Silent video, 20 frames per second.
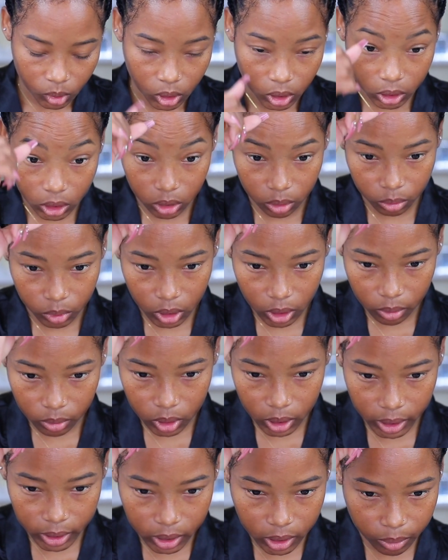And sometimes
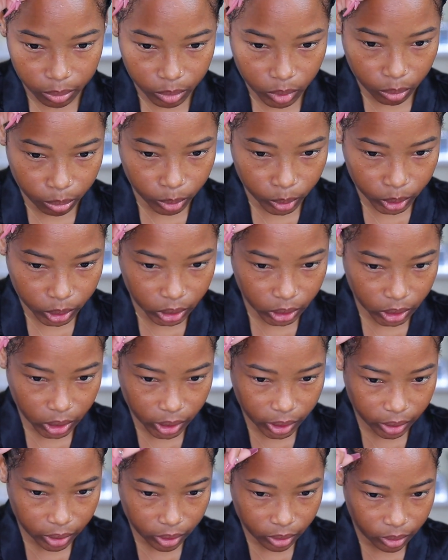I dip the brush in
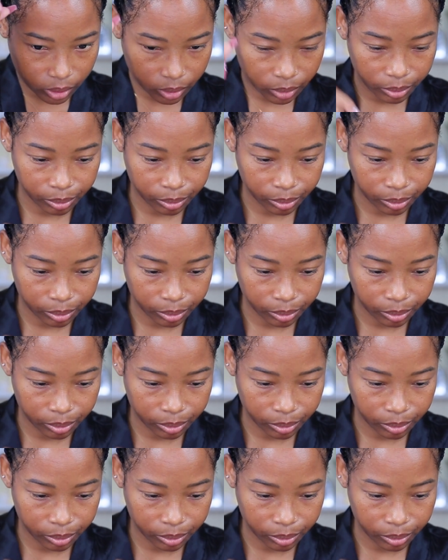there,